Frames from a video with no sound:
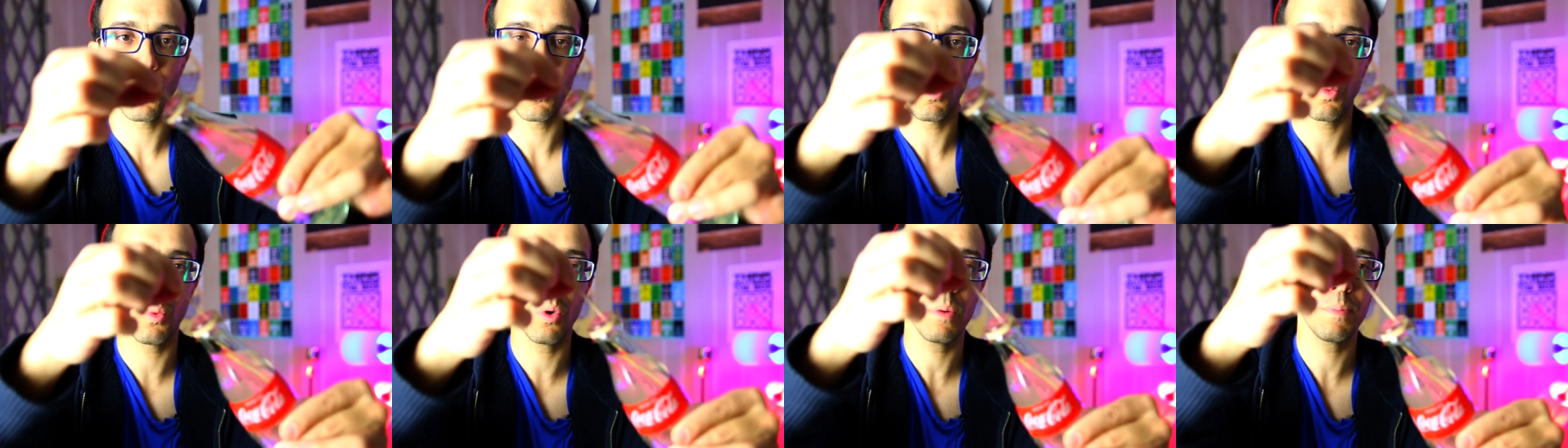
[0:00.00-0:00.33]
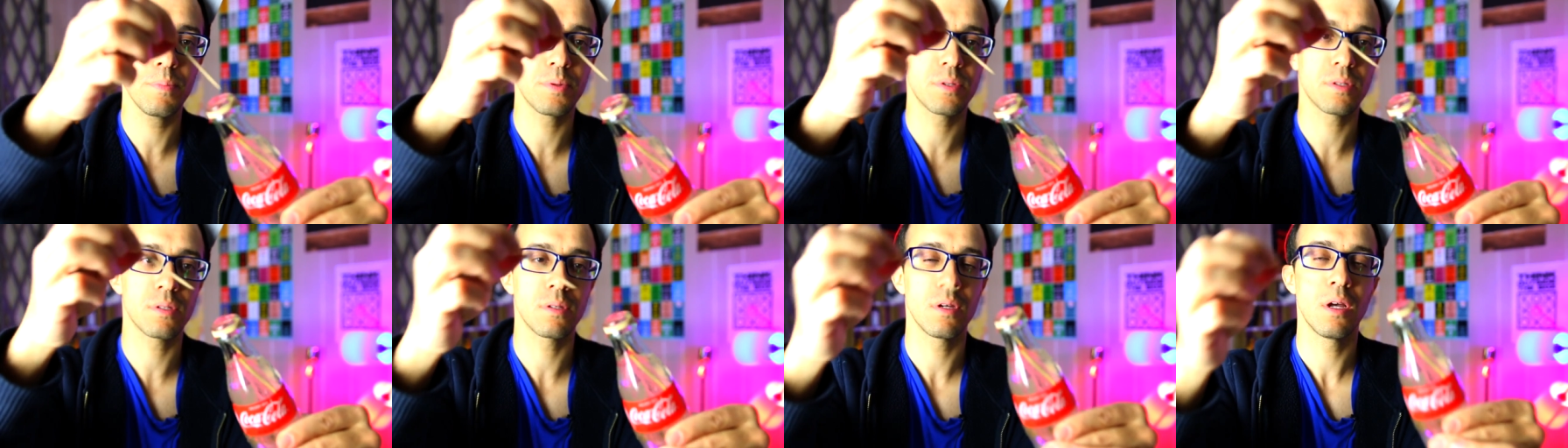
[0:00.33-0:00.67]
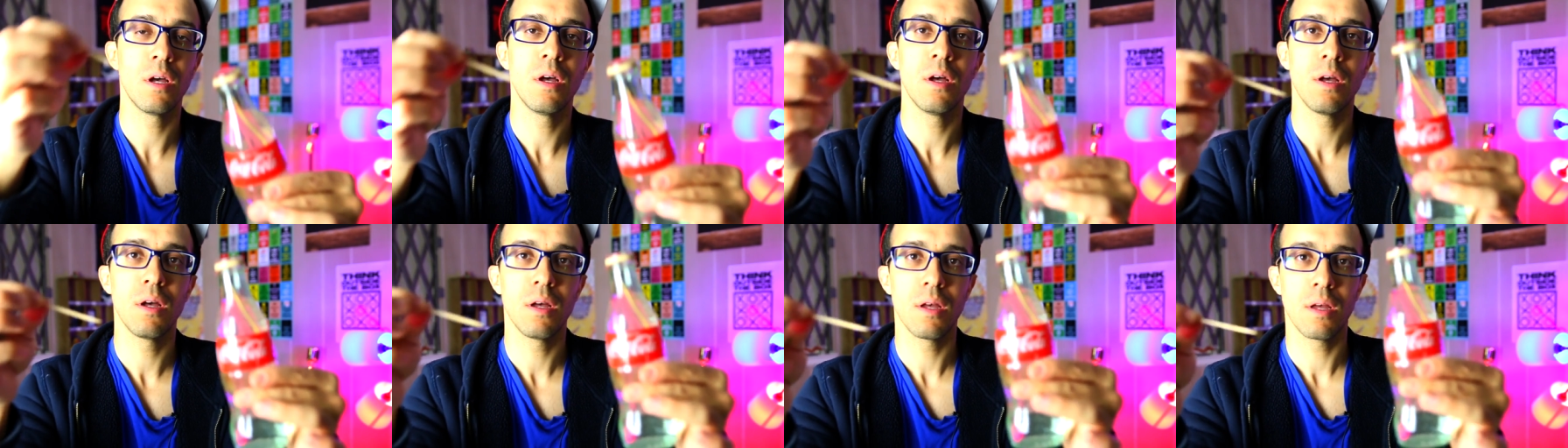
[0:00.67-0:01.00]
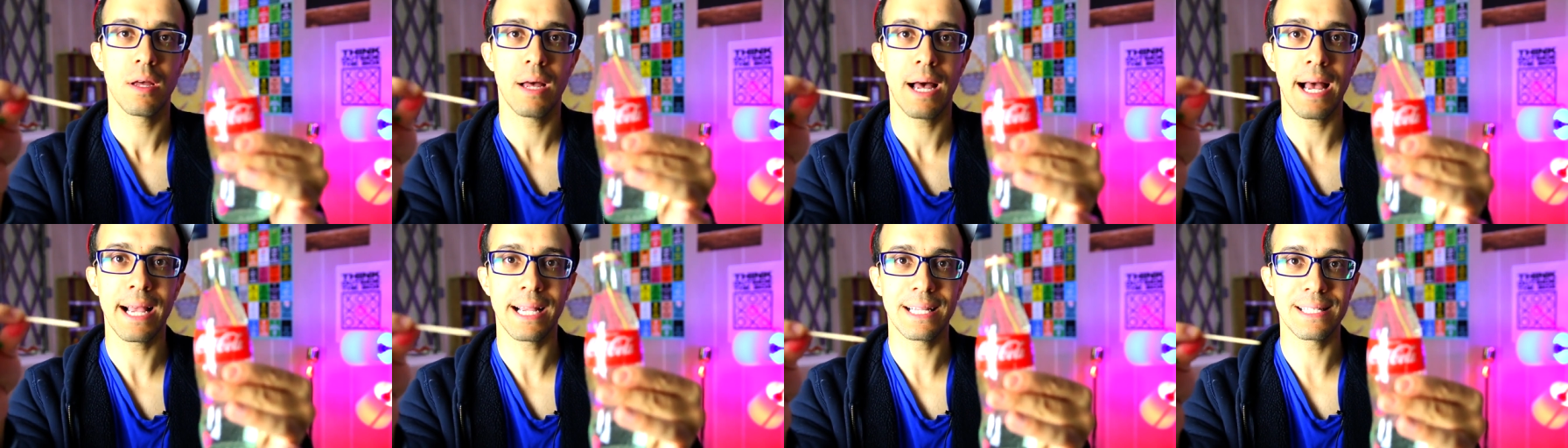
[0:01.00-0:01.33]
Whoops.
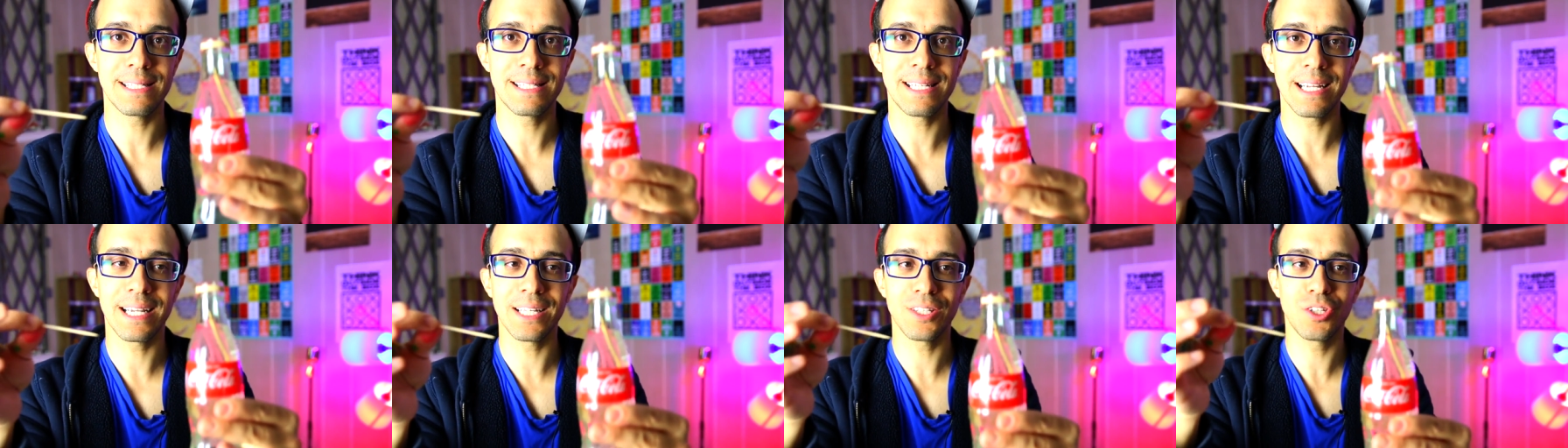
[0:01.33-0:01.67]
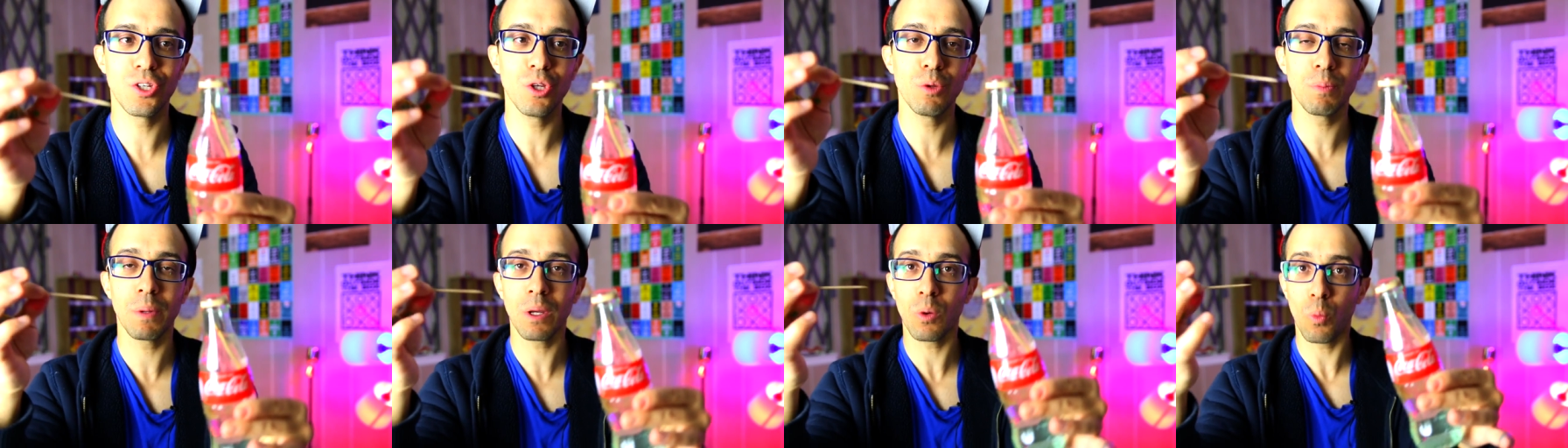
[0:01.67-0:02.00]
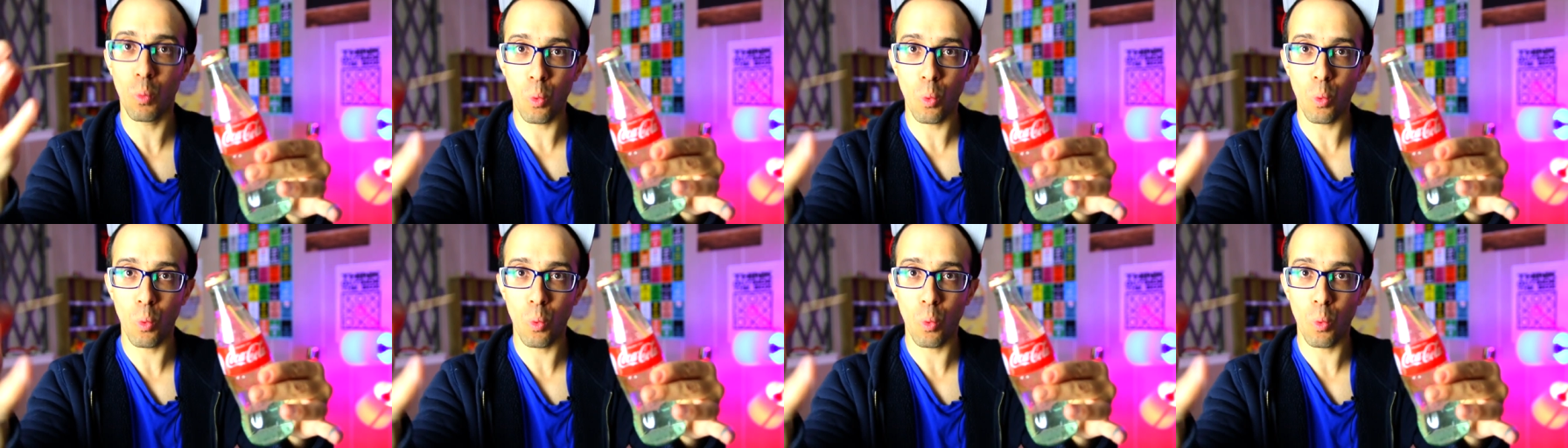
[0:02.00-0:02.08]
I could stick a toothpick,